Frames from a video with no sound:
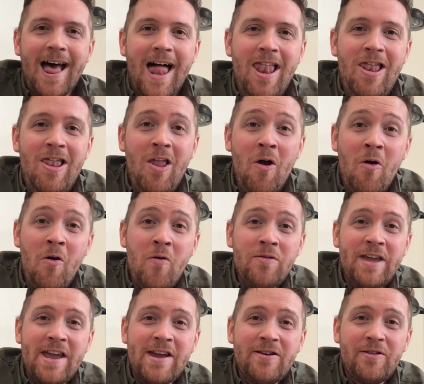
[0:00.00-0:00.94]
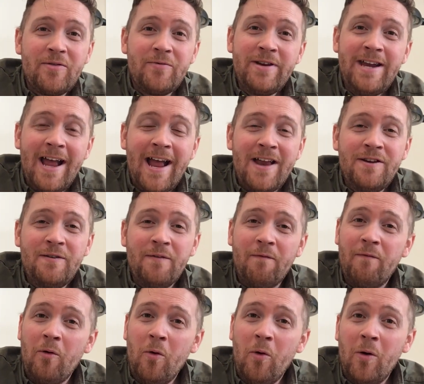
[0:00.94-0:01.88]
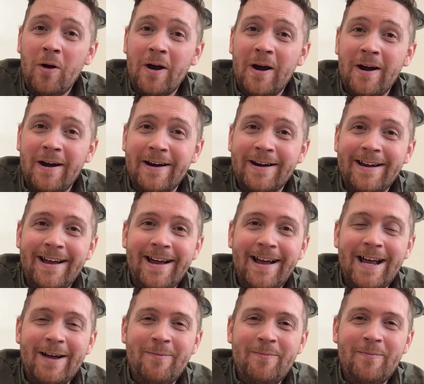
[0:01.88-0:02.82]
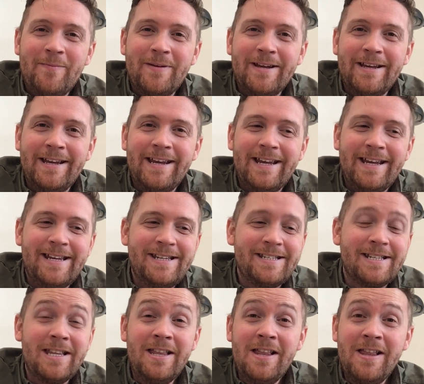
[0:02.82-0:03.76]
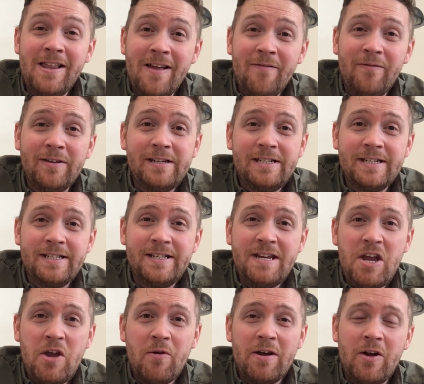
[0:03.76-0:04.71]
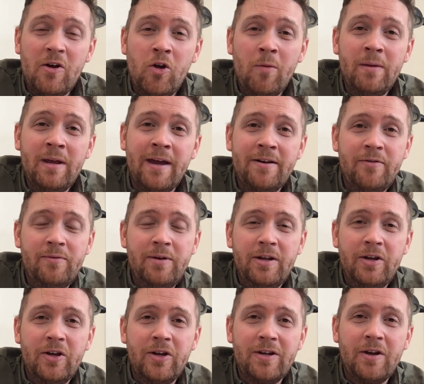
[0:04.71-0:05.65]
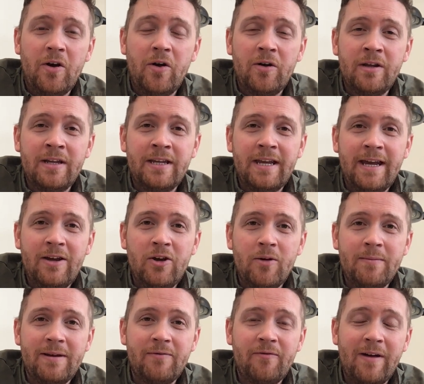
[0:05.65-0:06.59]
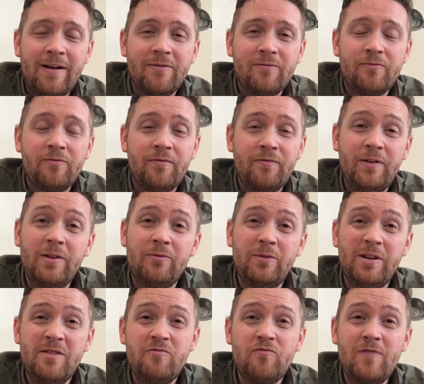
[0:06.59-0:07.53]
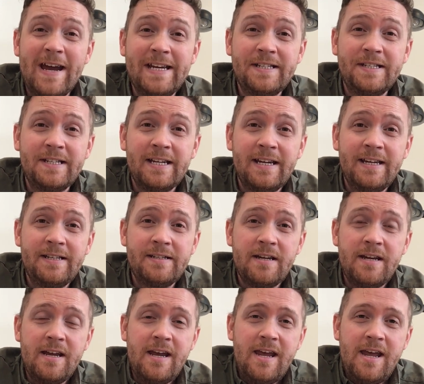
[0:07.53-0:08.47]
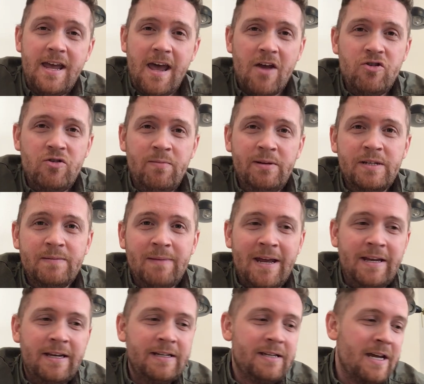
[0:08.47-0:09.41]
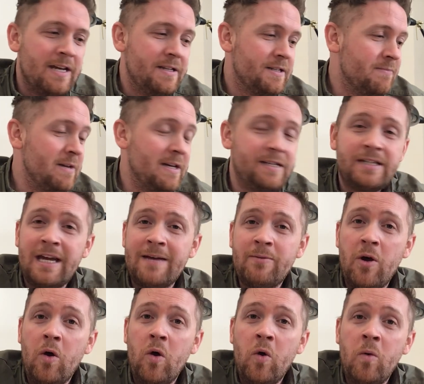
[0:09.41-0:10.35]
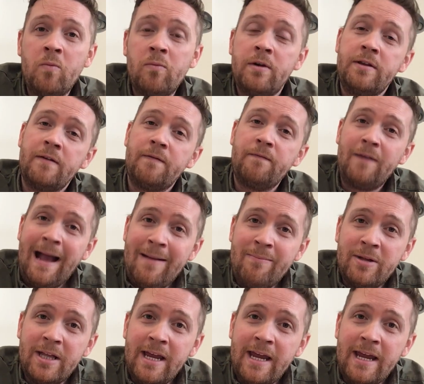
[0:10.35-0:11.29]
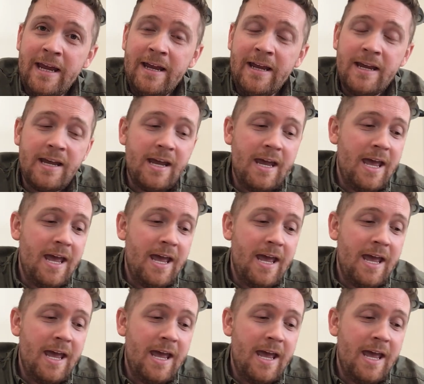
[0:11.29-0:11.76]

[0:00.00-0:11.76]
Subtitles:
Hello, year three and four. It is lovely to see you, and I hope you had a really good holiday. I hope you feel really rested, and you've been spending some nice time at home with your family,